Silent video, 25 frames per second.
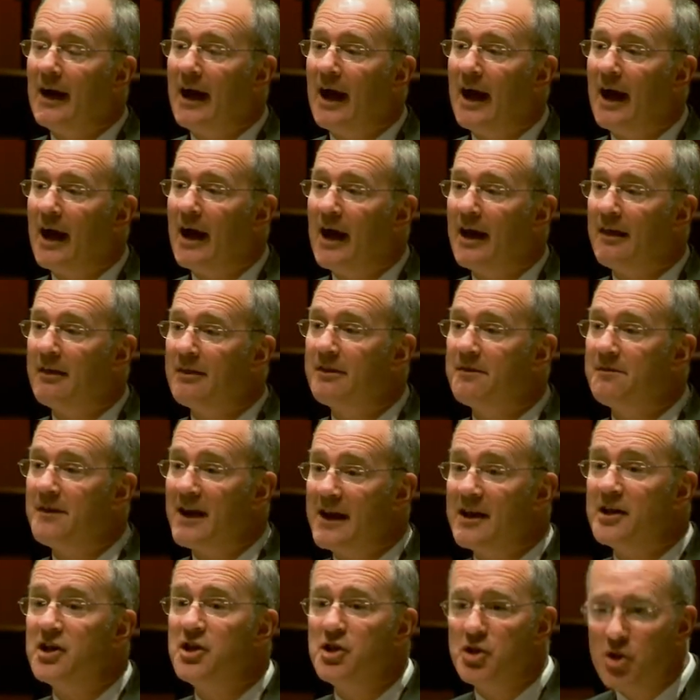Uh,
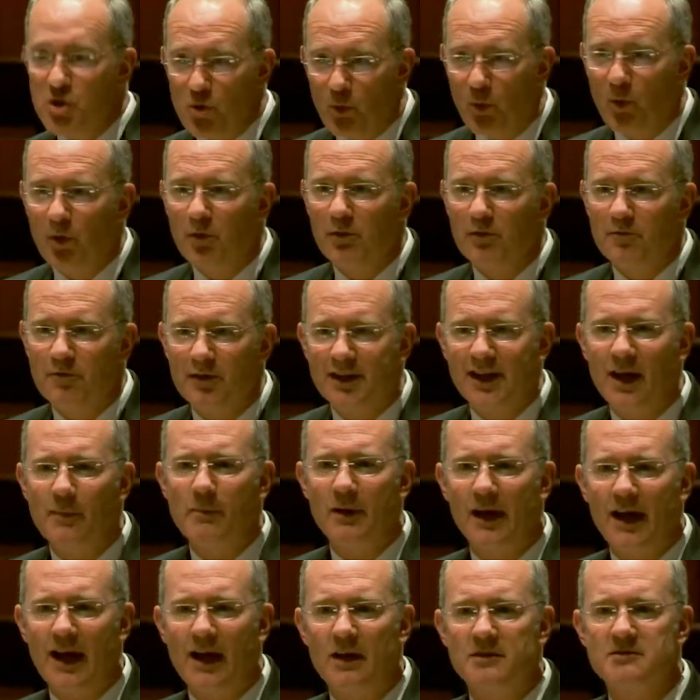thank you all for
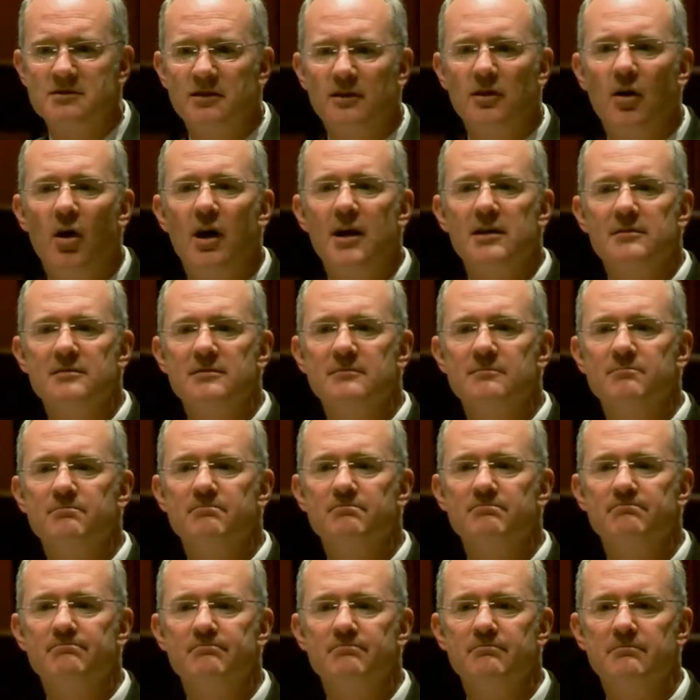coming out tonight
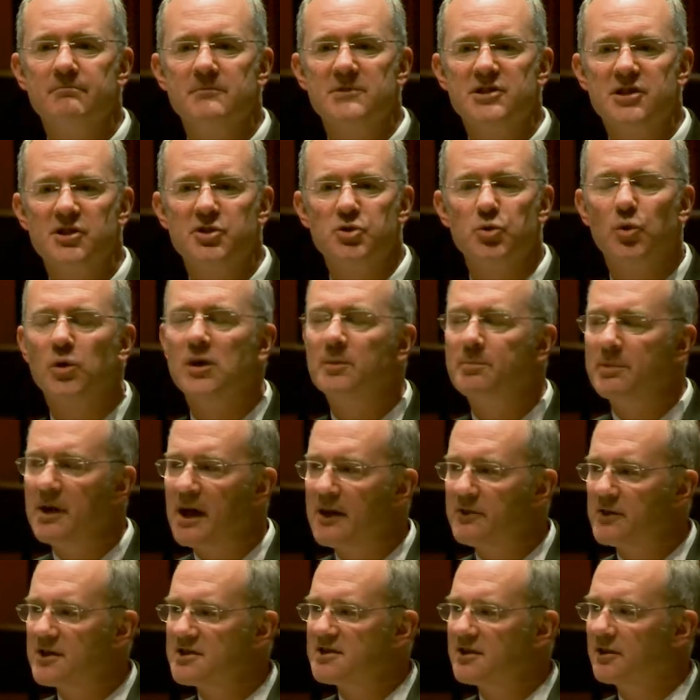to talk
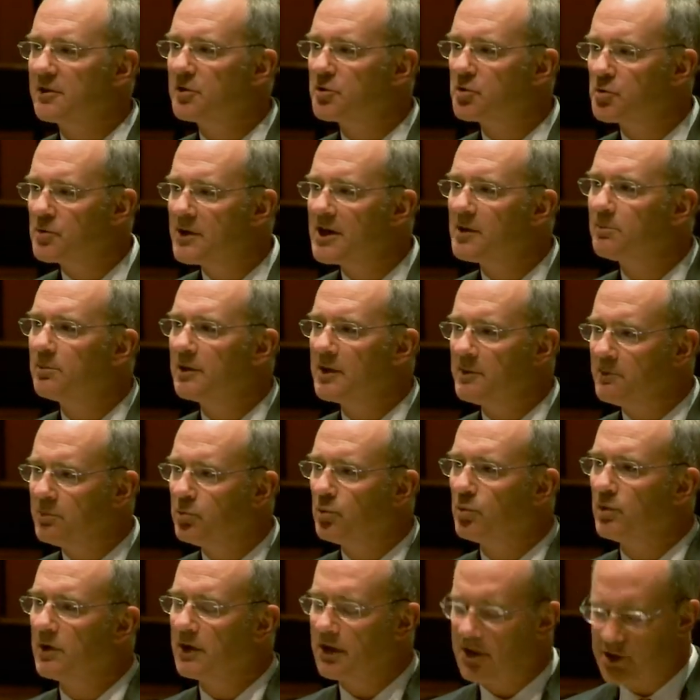about this incredibly
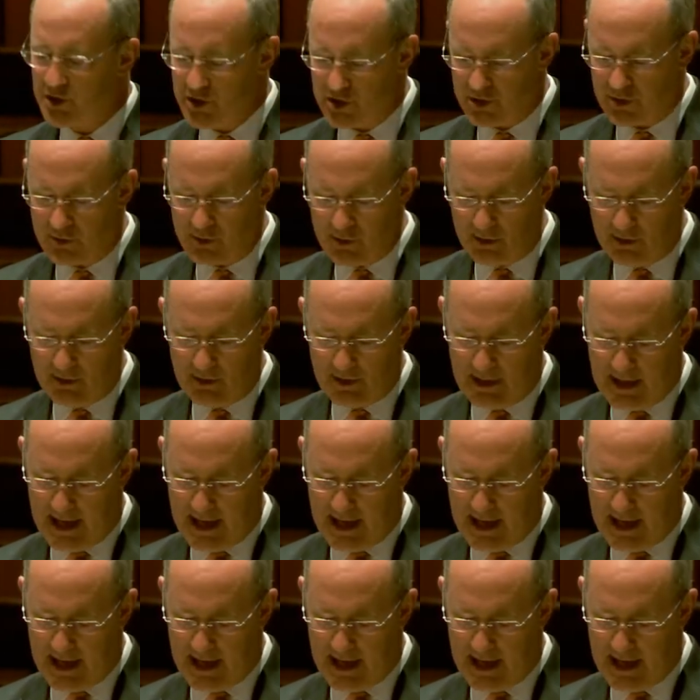important issue.